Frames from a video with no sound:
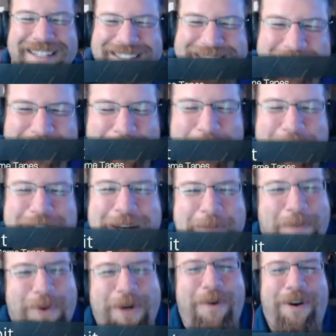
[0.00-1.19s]
So of course I
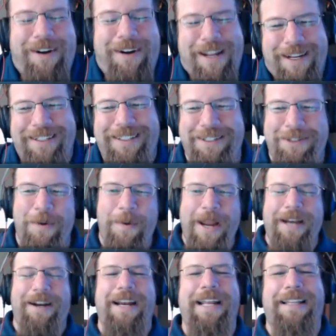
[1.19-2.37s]
pre-ordered it, because there's no way
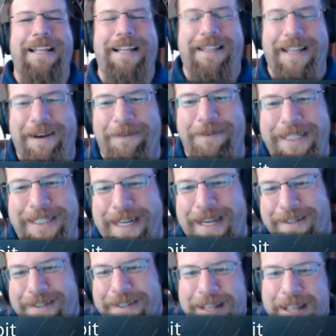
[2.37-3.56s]
you're going to get that thing at
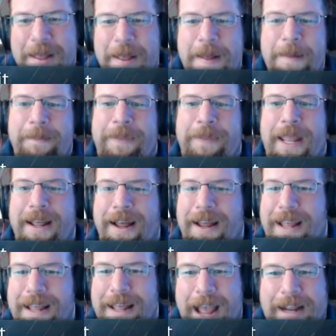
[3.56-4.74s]
retail.
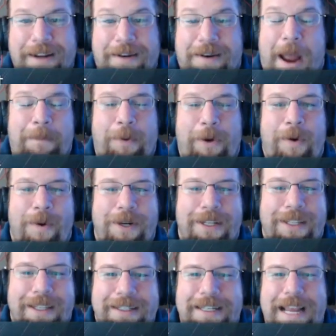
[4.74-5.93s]
Uh, I, I
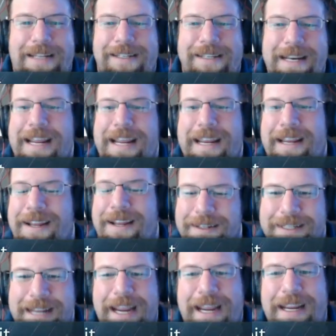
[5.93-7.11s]
pre-ordered the Destiny
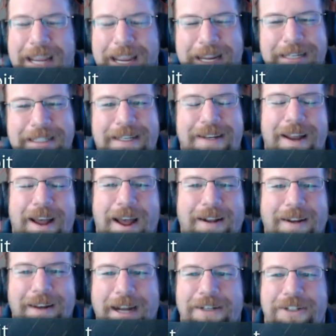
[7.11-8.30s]
Taken King uh,
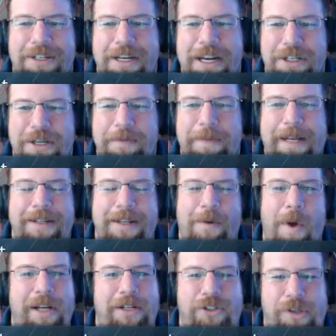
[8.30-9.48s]
Collector's Edition because I
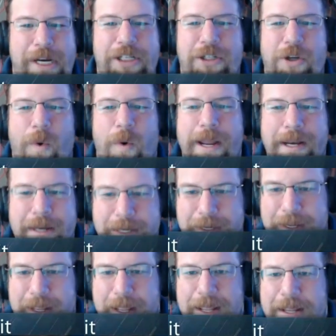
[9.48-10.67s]
want a strange coin,
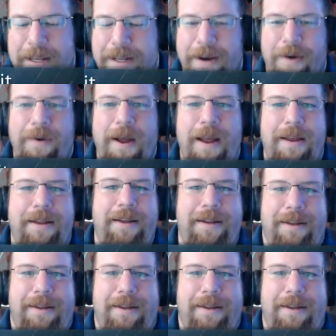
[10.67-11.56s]
and, you know, I,